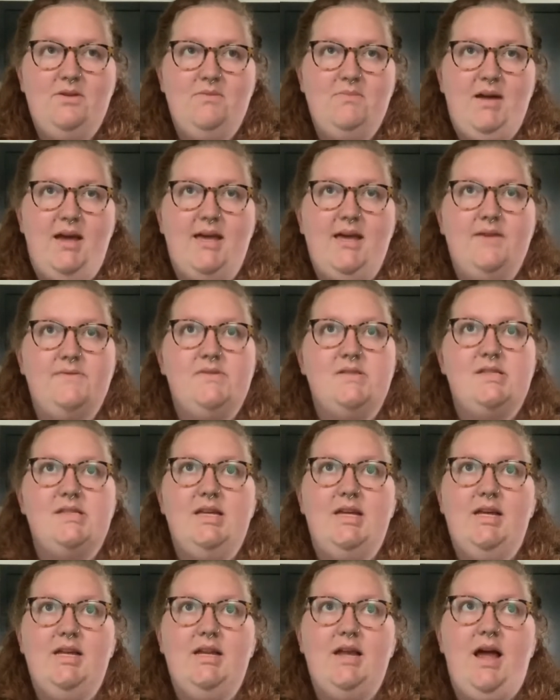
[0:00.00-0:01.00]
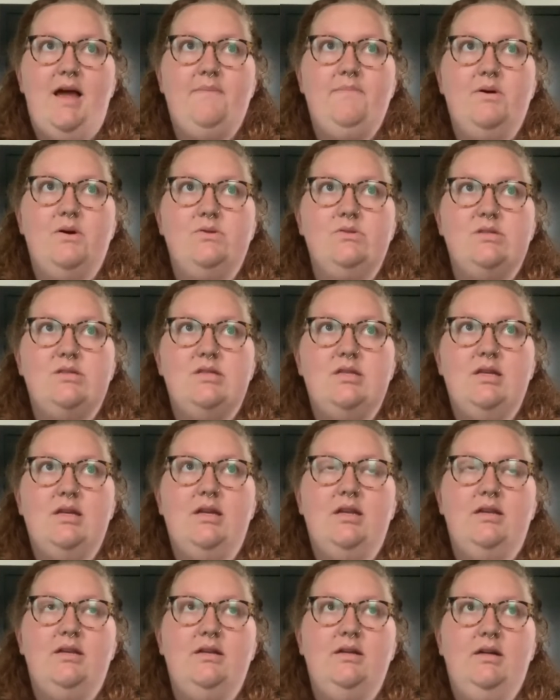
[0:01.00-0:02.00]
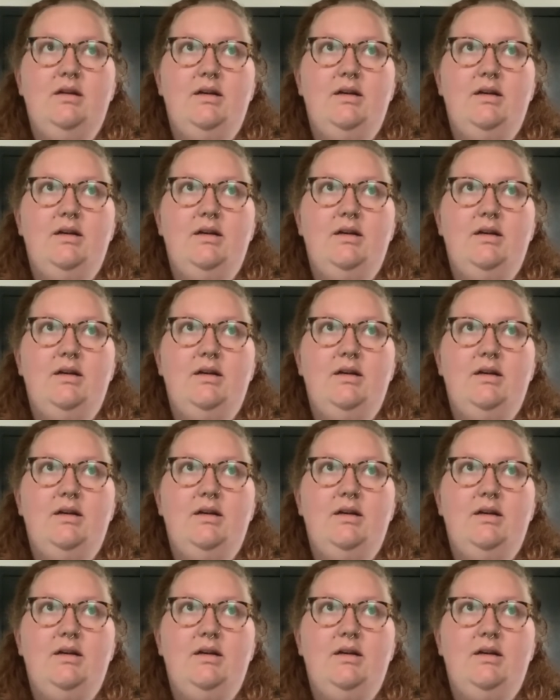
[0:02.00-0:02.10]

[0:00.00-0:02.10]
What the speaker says: you might have seen I posted